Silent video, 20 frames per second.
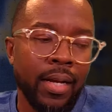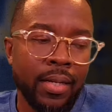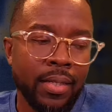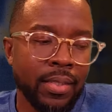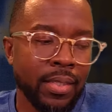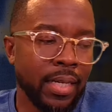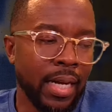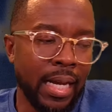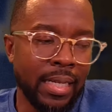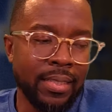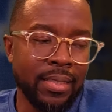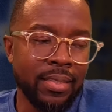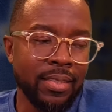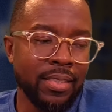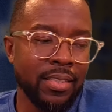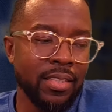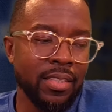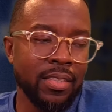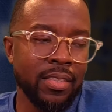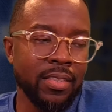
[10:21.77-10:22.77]
look,
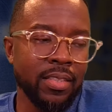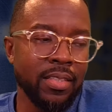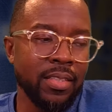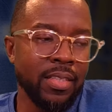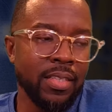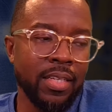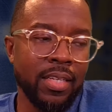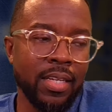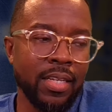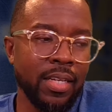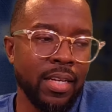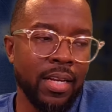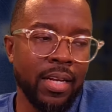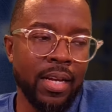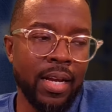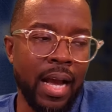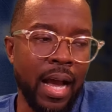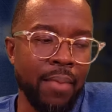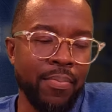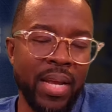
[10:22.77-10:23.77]

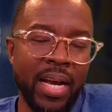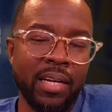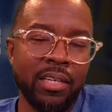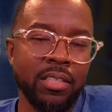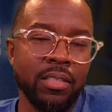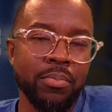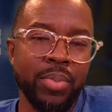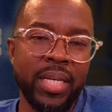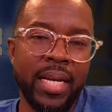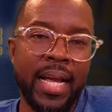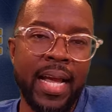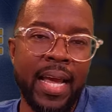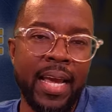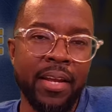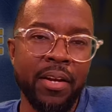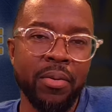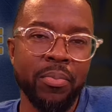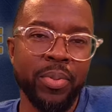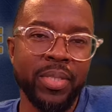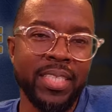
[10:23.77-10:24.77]
I'm not going to be a
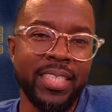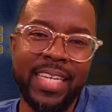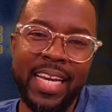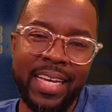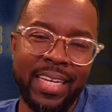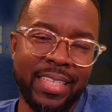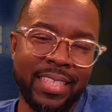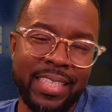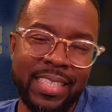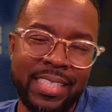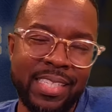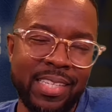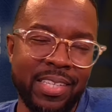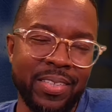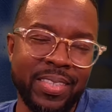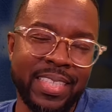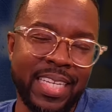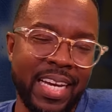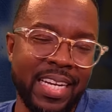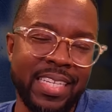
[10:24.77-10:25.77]
hater, but yeah,
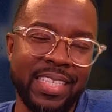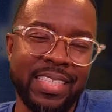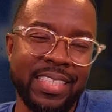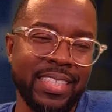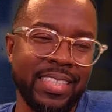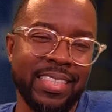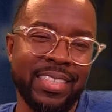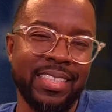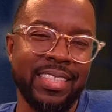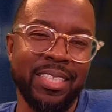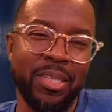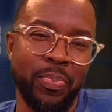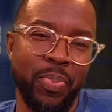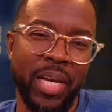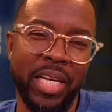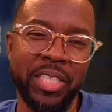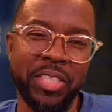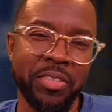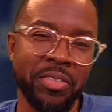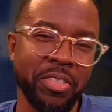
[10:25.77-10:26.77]
it's kind of good to see the
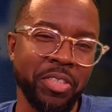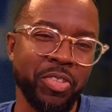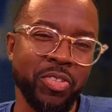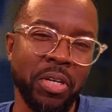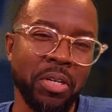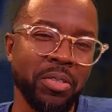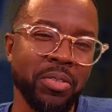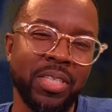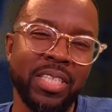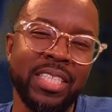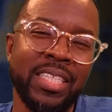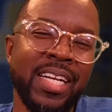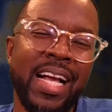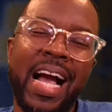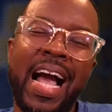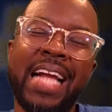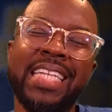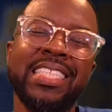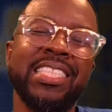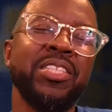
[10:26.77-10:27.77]
Patriots struggle because
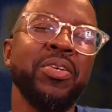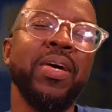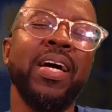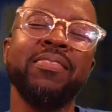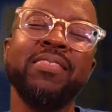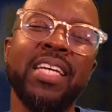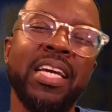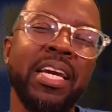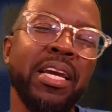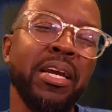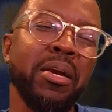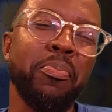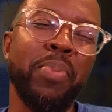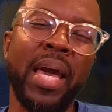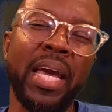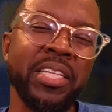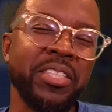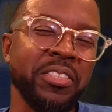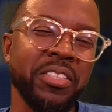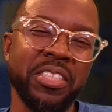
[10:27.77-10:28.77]
I just don't have to hear
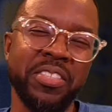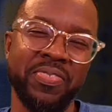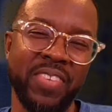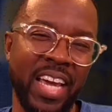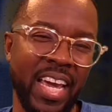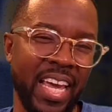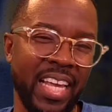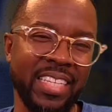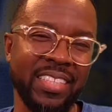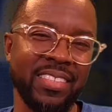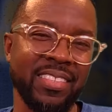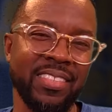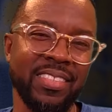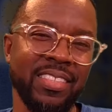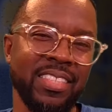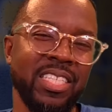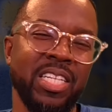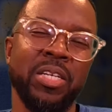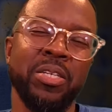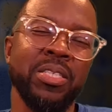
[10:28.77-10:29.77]
Patriots fans.
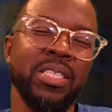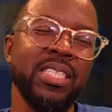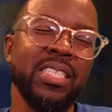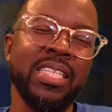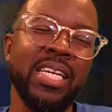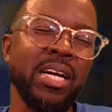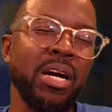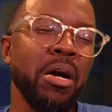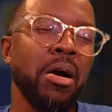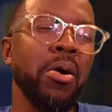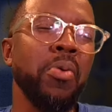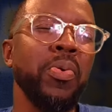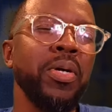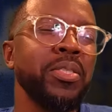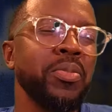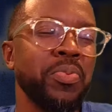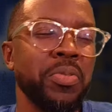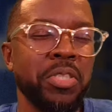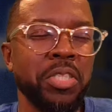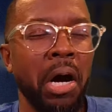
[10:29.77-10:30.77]
They always
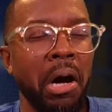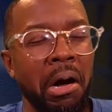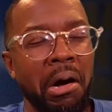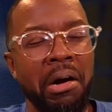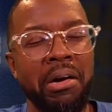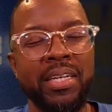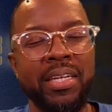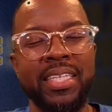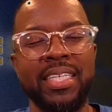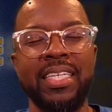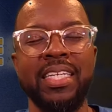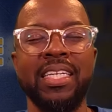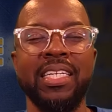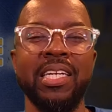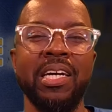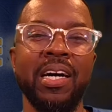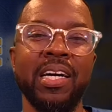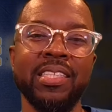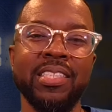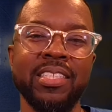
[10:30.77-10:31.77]
were talking and
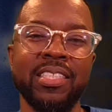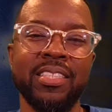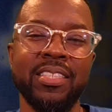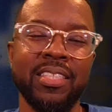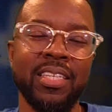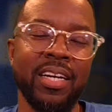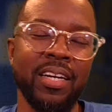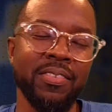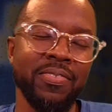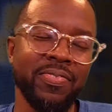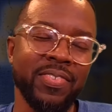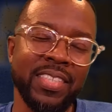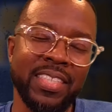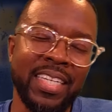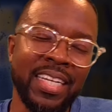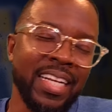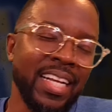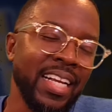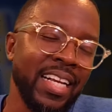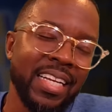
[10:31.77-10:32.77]
all this stuff, and
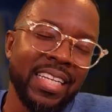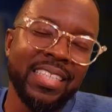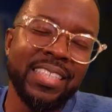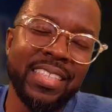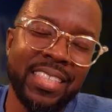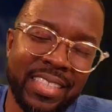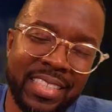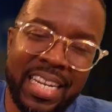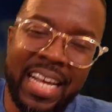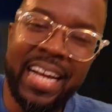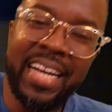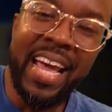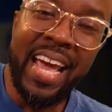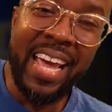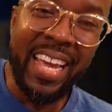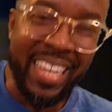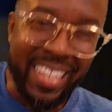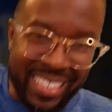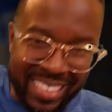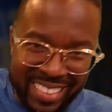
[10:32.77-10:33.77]
it's just like,
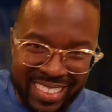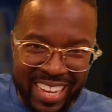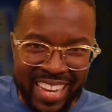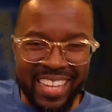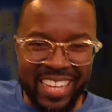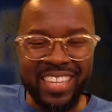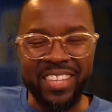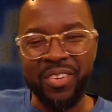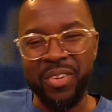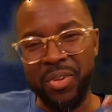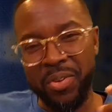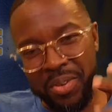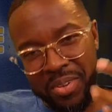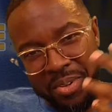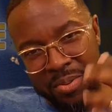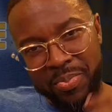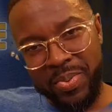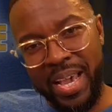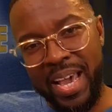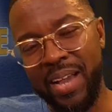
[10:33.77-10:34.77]
hey, thank you,
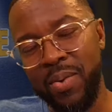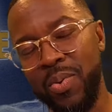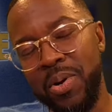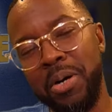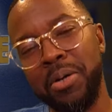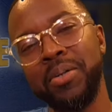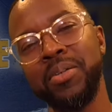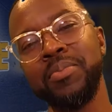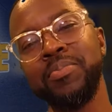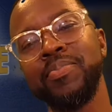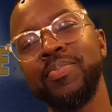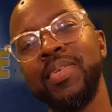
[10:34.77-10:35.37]
you're back, welcome,